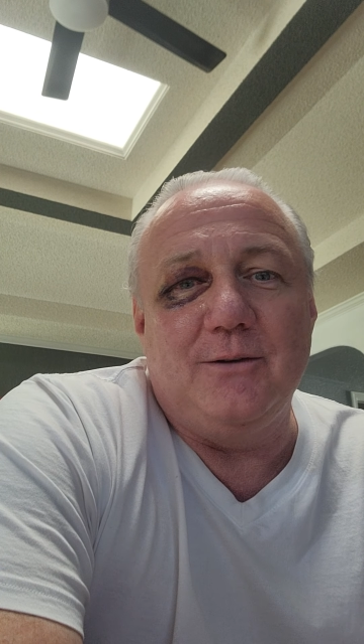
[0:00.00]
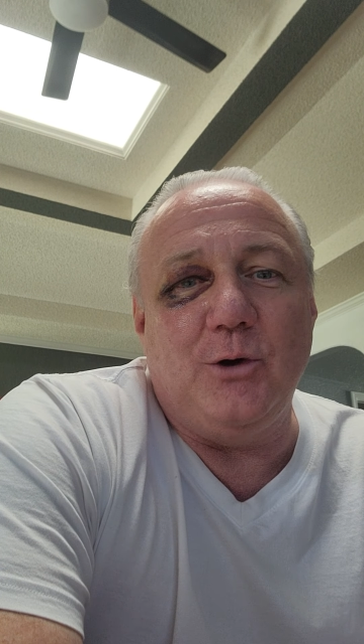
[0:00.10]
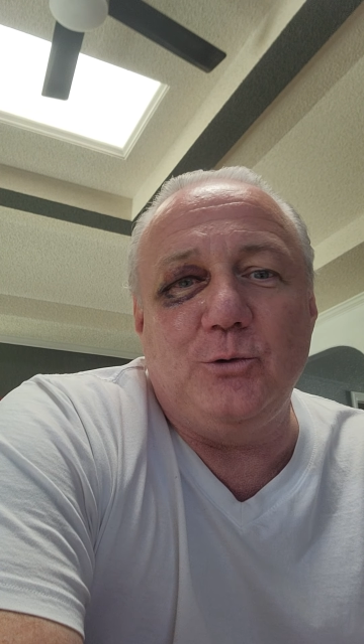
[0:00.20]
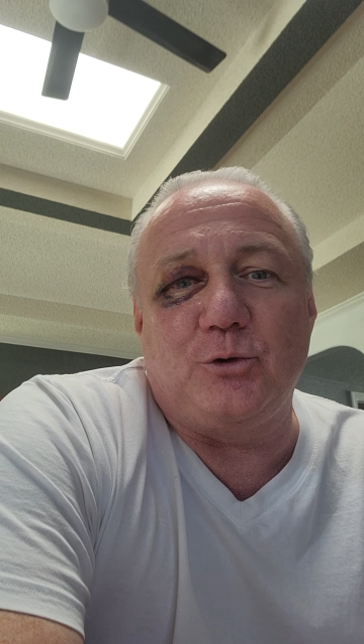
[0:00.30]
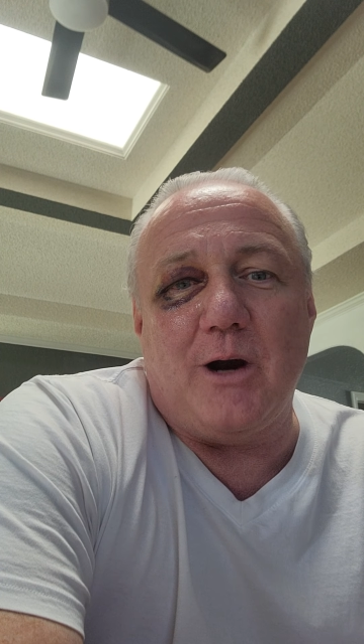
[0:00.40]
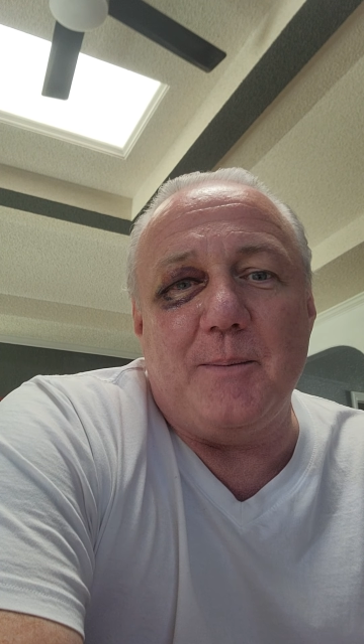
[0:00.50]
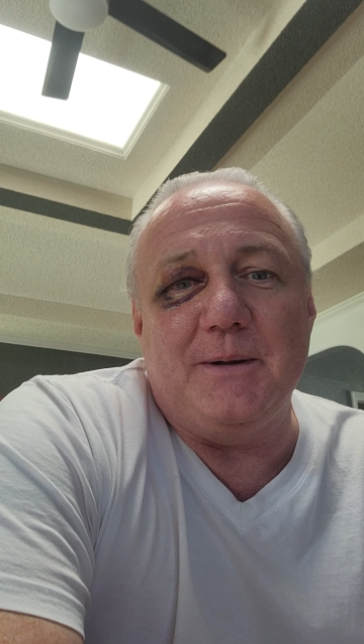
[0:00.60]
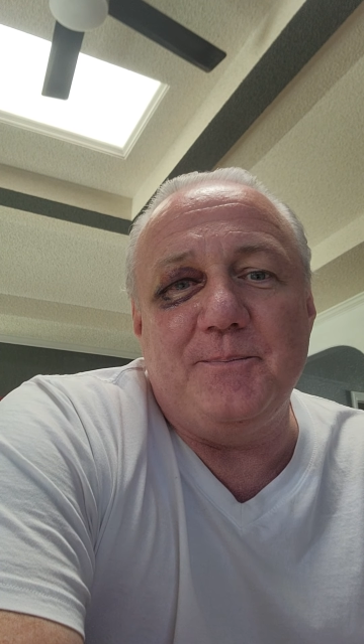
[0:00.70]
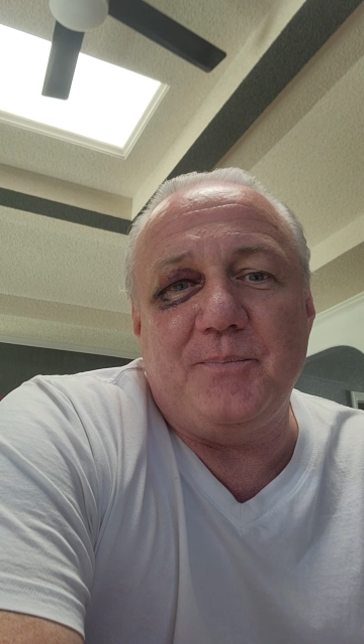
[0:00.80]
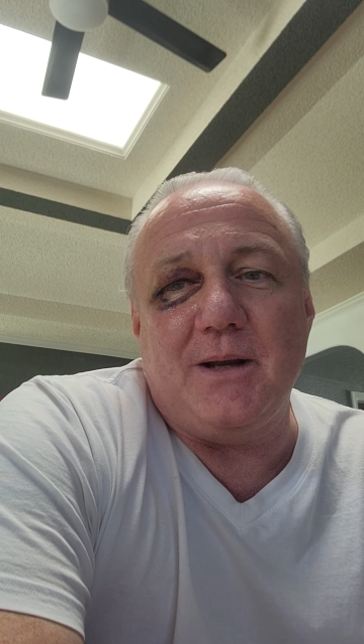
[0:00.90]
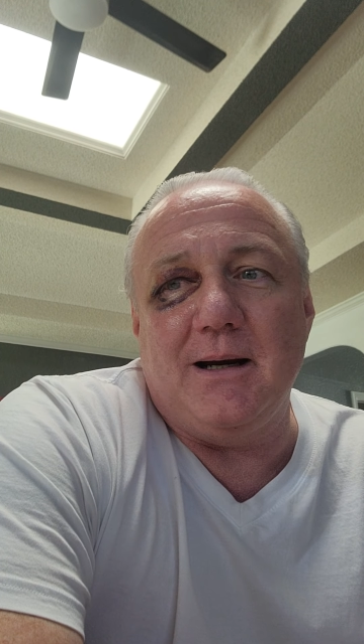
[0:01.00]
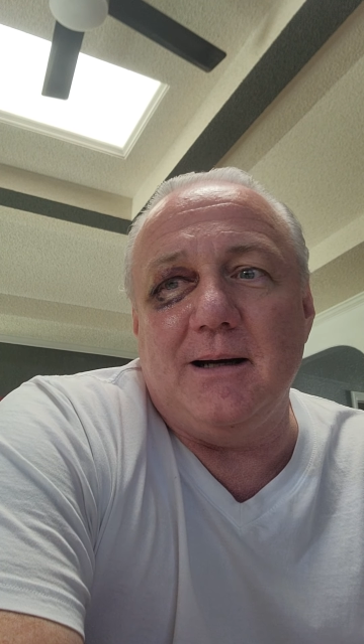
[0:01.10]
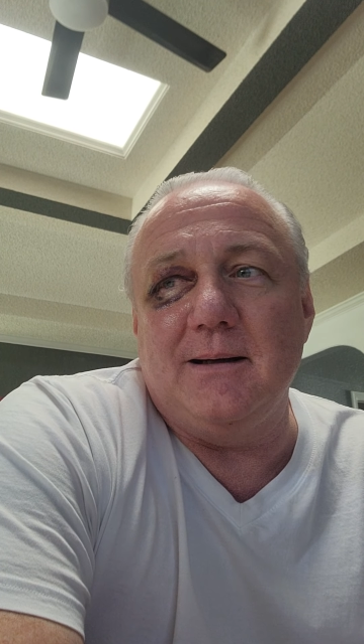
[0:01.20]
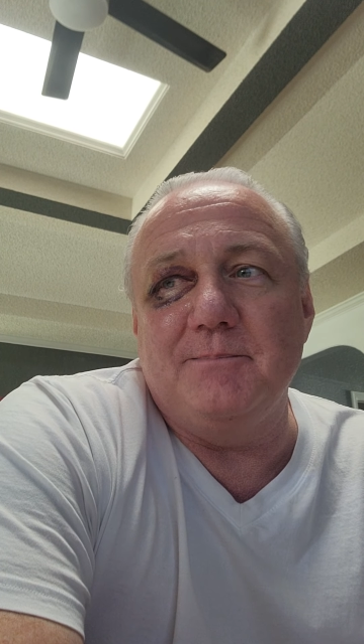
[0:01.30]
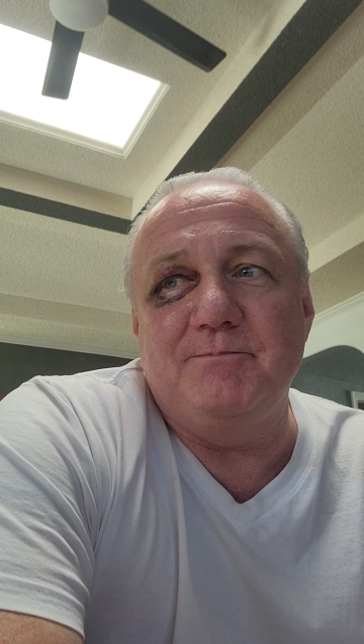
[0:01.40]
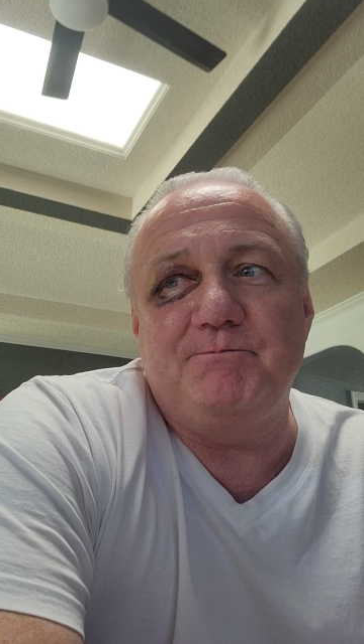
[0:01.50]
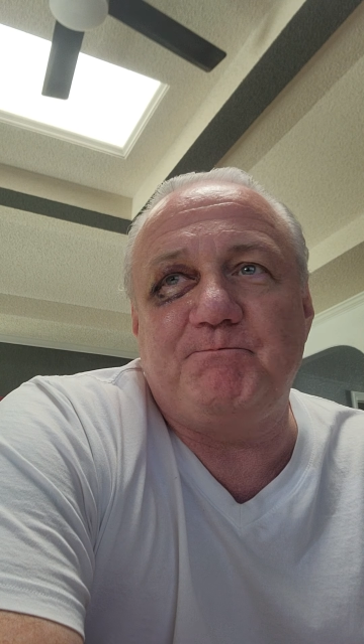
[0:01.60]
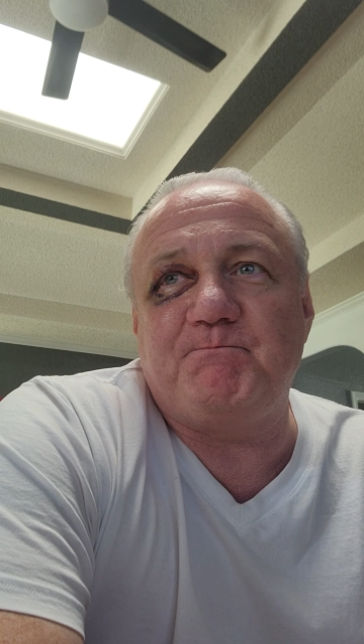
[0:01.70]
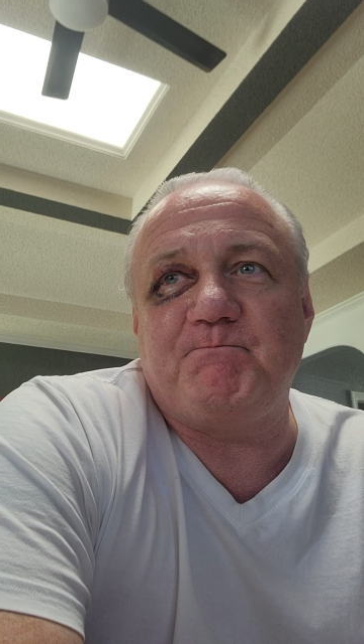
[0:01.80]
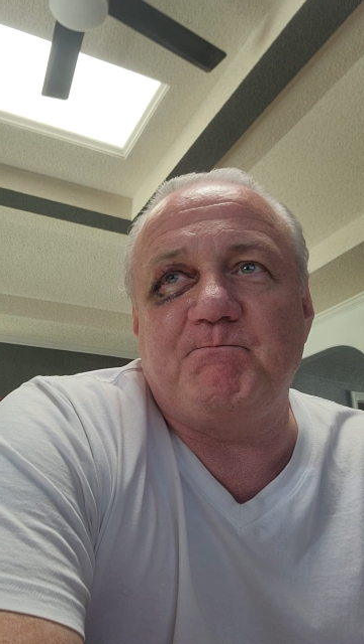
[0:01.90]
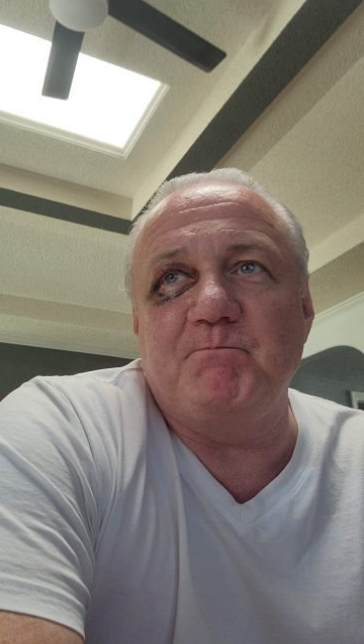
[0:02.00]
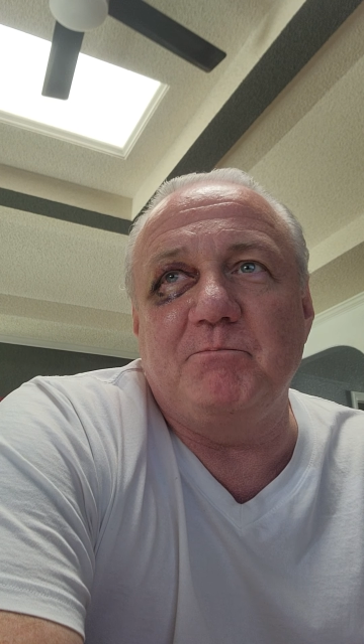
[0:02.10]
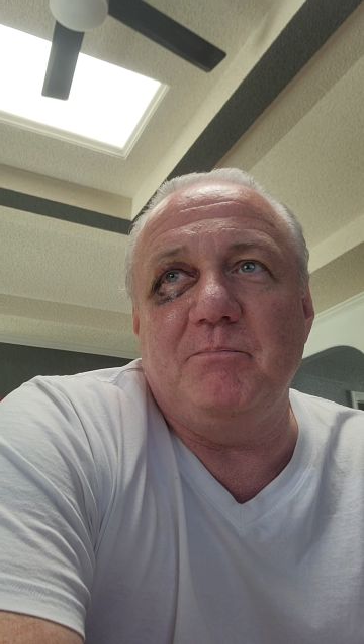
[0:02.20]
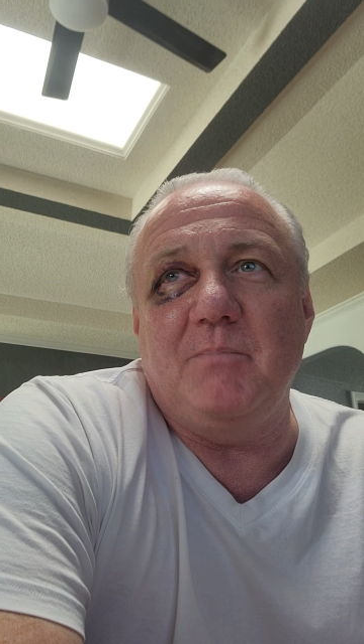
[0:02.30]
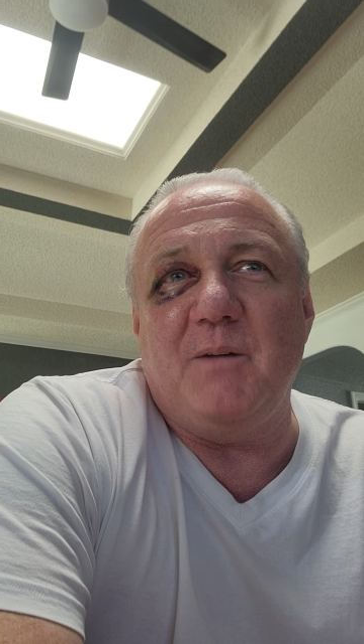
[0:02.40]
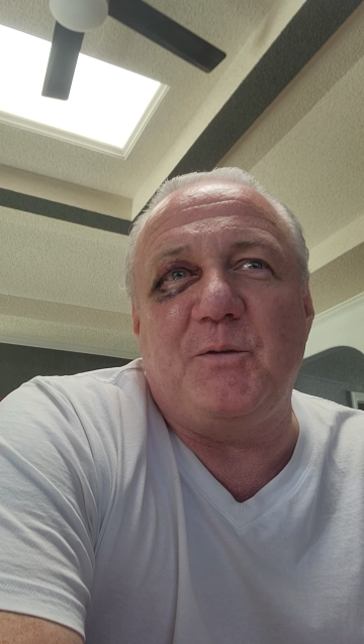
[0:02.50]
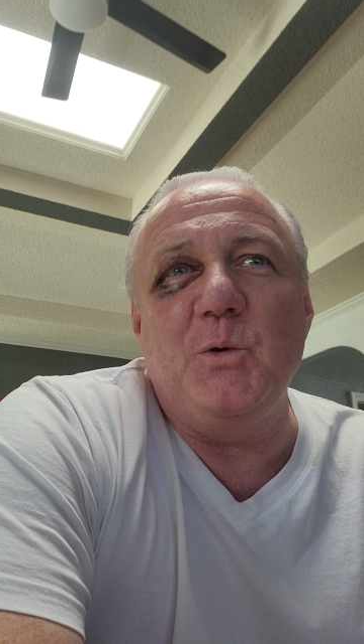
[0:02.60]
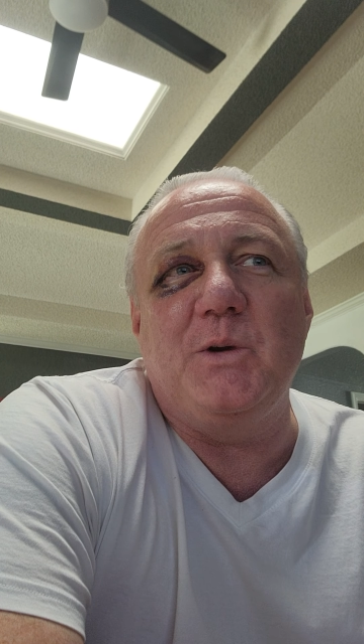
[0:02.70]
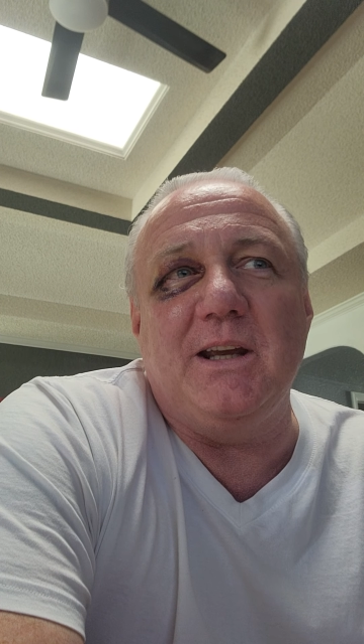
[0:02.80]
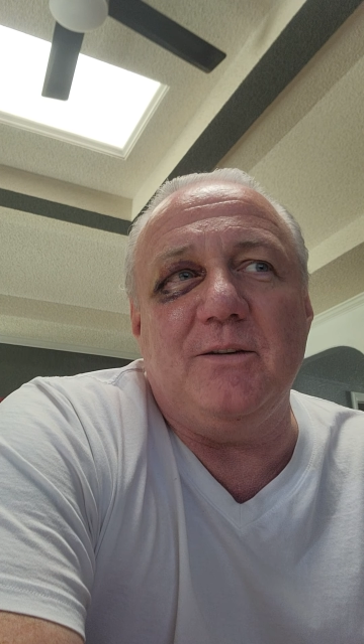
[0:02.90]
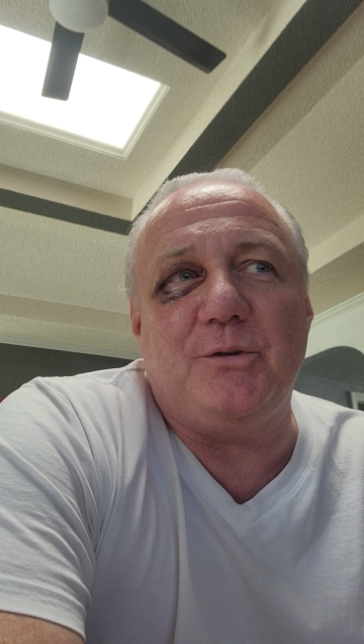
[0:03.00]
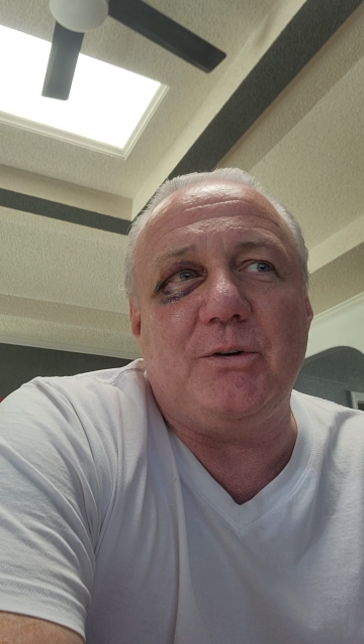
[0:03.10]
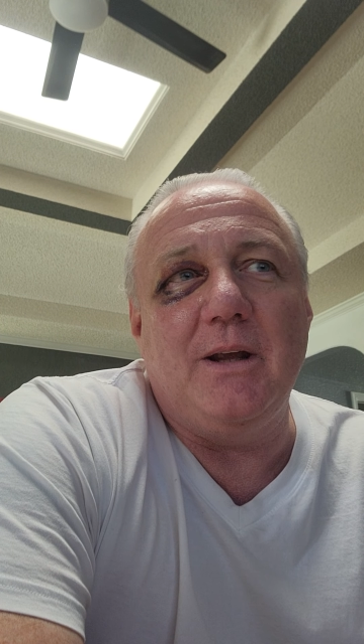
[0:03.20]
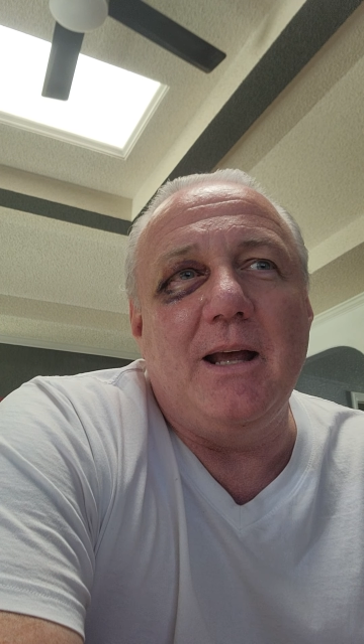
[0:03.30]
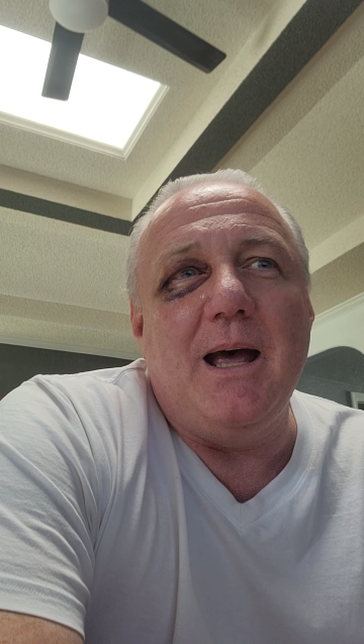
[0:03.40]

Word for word: No drama, um, a few gifts.